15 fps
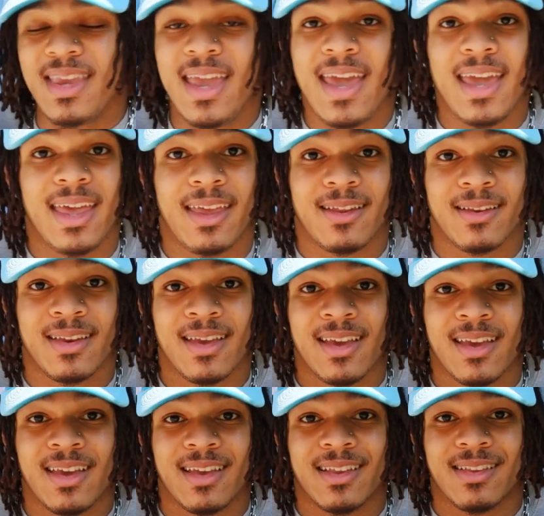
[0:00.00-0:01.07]

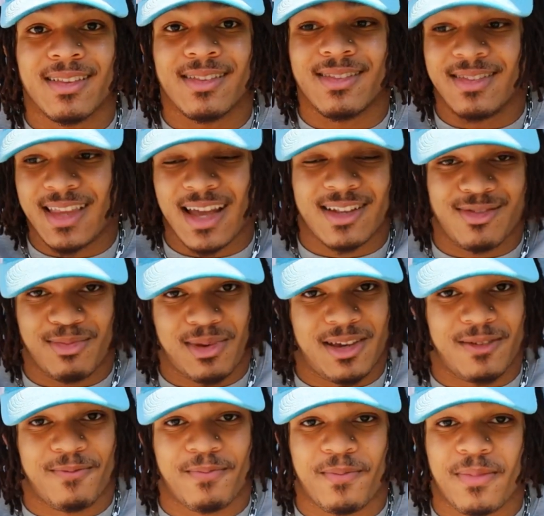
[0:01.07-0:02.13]
And that's
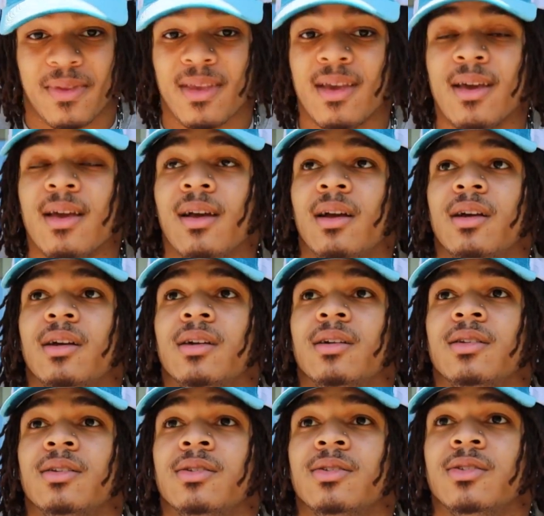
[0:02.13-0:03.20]
me.
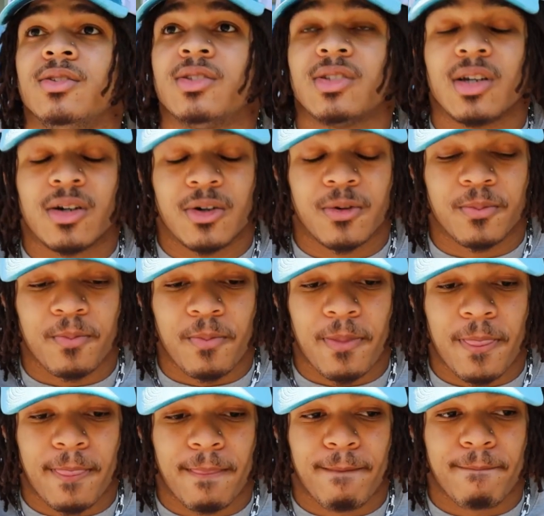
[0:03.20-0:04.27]
So
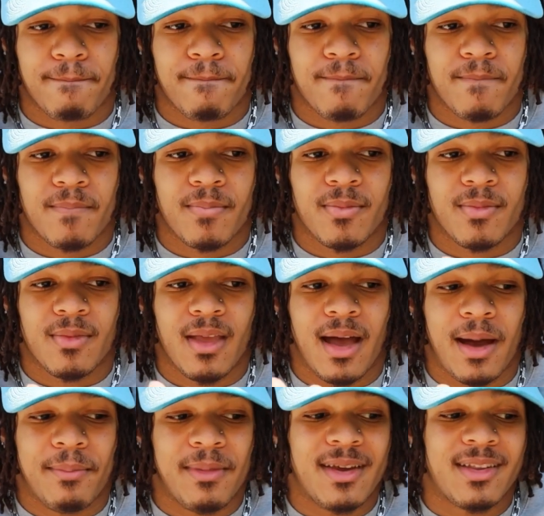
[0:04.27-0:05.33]

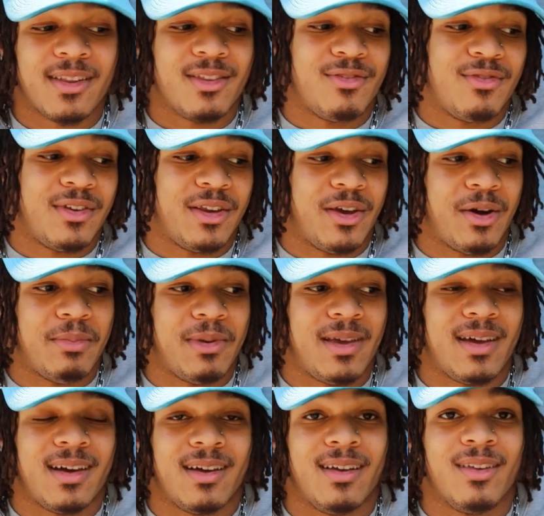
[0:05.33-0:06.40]
I'm making this video
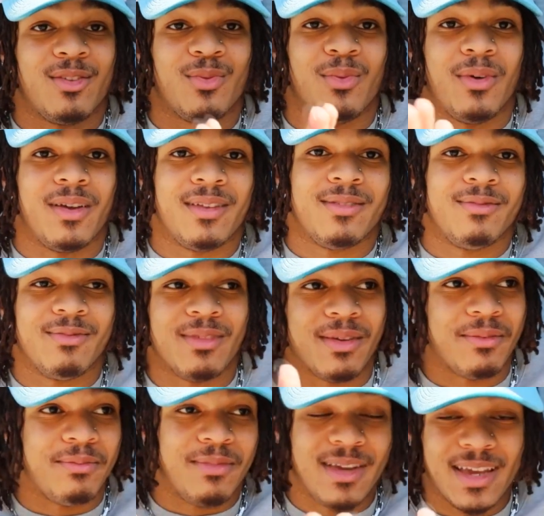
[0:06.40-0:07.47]
because what
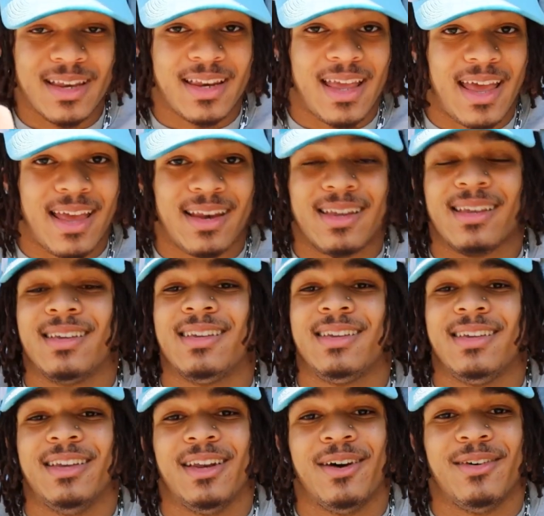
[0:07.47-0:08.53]
I'm getting at,
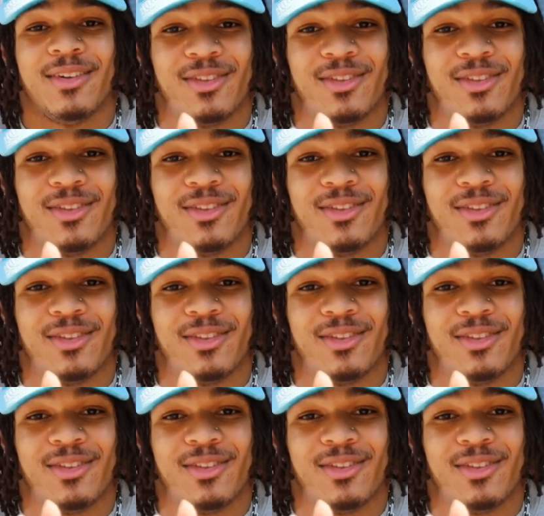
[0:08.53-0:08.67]
you know,